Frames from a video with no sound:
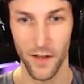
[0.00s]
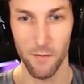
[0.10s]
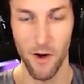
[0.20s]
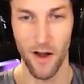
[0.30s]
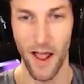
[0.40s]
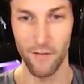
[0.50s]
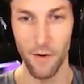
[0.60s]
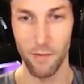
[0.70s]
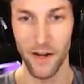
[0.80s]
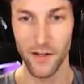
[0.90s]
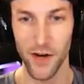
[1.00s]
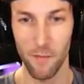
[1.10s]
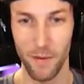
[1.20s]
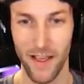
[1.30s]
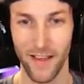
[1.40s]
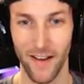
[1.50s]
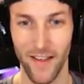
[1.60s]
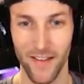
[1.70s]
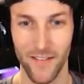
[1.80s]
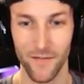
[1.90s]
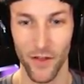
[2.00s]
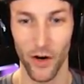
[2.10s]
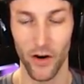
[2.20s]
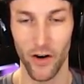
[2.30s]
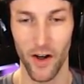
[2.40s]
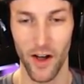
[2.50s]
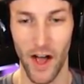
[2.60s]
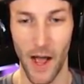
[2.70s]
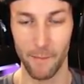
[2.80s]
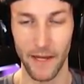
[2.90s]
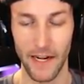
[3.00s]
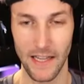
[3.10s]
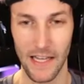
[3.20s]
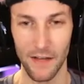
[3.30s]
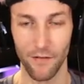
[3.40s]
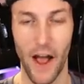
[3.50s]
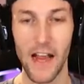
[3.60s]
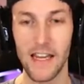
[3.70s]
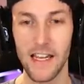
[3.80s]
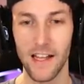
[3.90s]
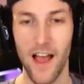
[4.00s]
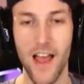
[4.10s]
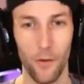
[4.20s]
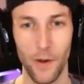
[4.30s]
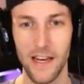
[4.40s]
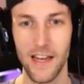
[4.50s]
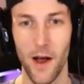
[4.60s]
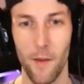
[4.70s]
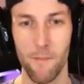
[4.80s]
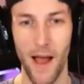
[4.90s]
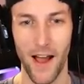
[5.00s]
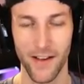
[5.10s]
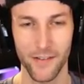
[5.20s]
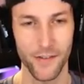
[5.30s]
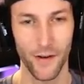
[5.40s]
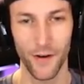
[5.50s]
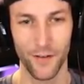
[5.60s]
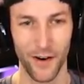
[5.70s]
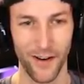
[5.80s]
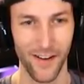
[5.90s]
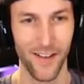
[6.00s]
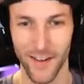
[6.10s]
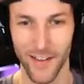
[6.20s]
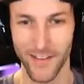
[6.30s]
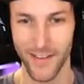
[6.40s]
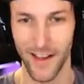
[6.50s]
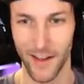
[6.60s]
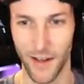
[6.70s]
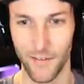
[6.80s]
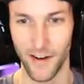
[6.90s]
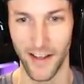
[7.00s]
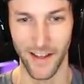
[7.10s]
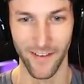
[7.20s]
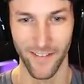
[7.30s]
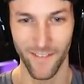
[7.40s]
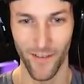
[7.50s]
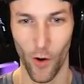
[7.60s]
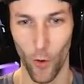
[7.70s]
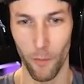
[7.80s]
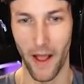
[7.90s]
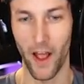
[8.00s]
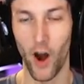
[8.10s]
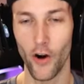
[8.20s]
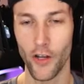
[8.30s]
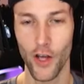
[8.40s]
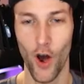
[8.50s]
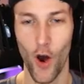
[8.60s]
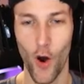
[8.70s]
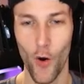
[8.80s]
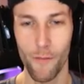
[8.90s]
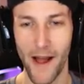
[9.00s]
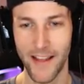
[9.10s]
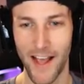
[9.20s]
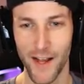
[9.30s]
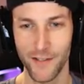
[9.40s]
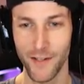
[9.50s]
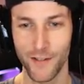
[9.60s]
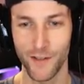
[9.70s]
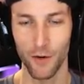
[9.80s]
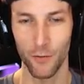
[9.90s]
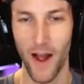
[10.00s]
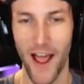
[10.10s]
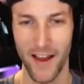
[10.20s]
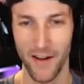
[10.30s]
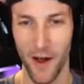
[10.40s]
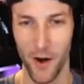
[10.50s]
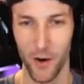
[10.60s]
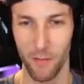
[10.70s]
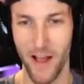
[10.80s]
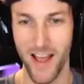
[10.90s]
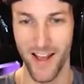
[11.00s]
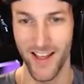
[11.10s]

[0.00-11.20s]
Come on, everybody jump in. Or I'm gonna leave. We need a max server. Look at this guy coming in. Oh my, oh my gosh, it's the rat gnome.